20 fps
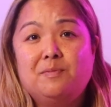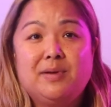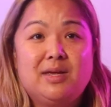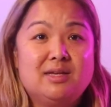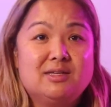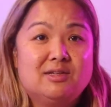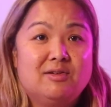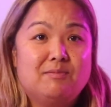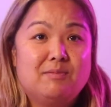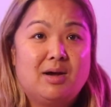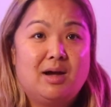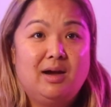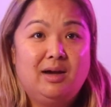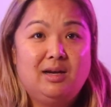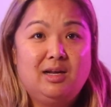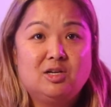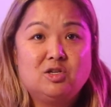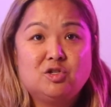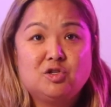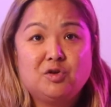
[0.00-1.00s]
peace of
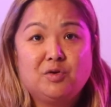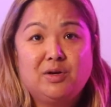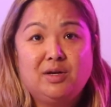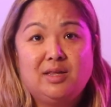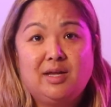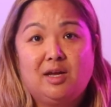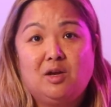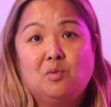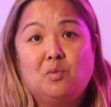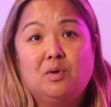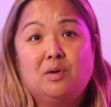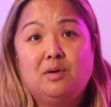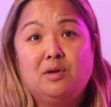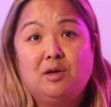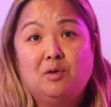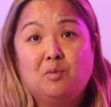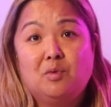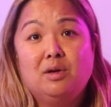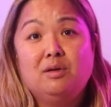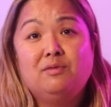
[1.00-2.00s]
mind, ensuring that
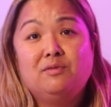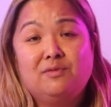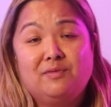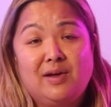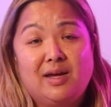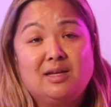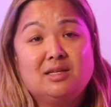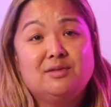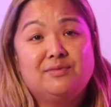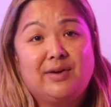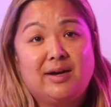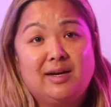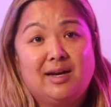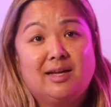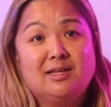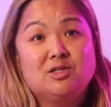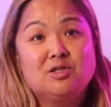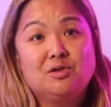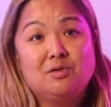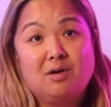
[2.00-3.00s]
you wouldn't face
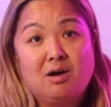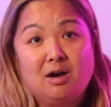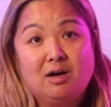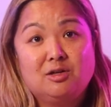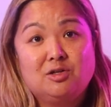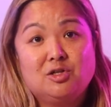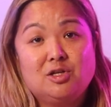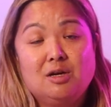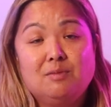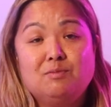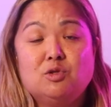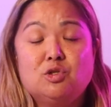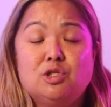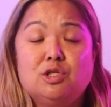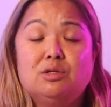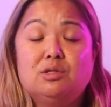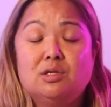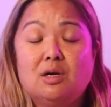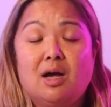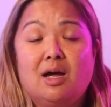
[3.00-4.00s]
financial hardship
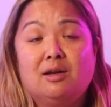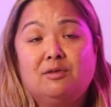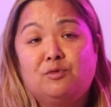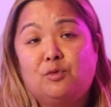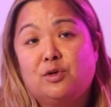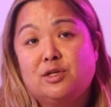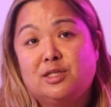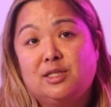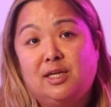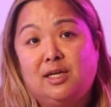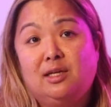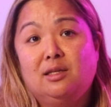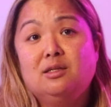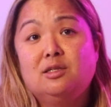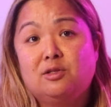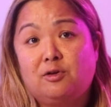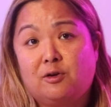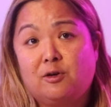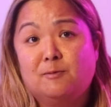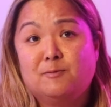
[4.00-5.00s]
due to unforeseen
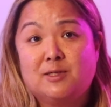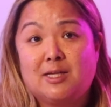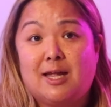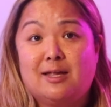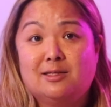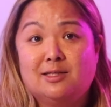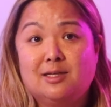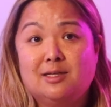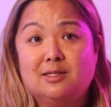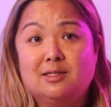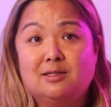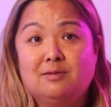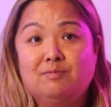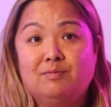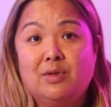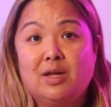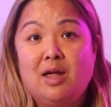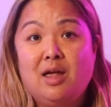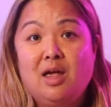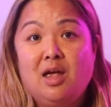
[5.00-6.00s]
circumstances.
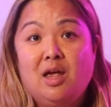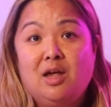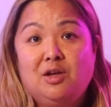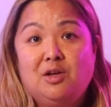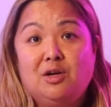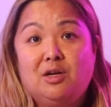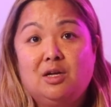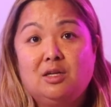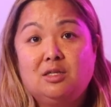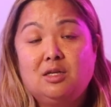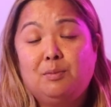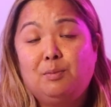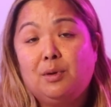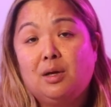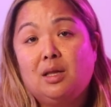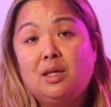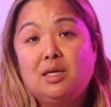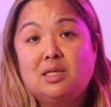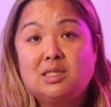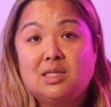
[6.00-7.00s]
You could
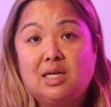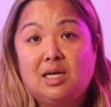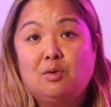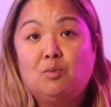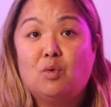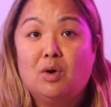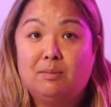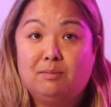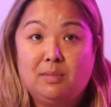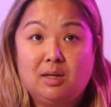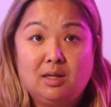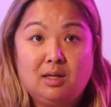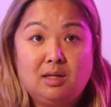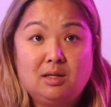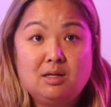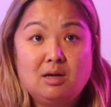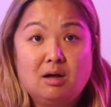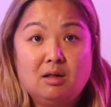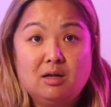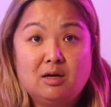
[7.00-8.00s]
typically see $1
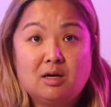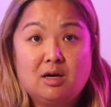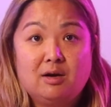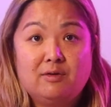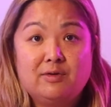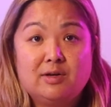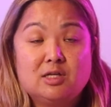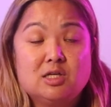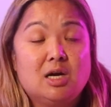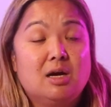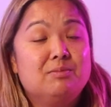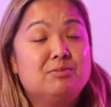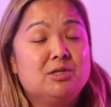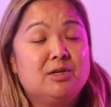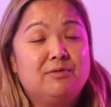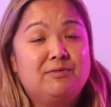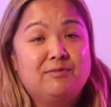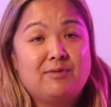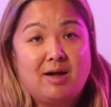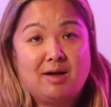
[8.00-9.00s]
million coverage up
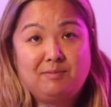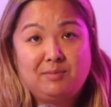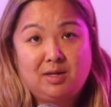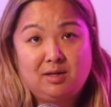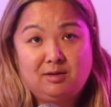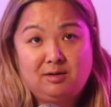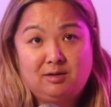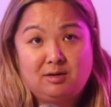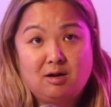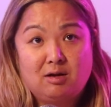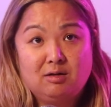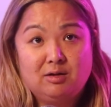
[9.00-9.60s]
to $5 million.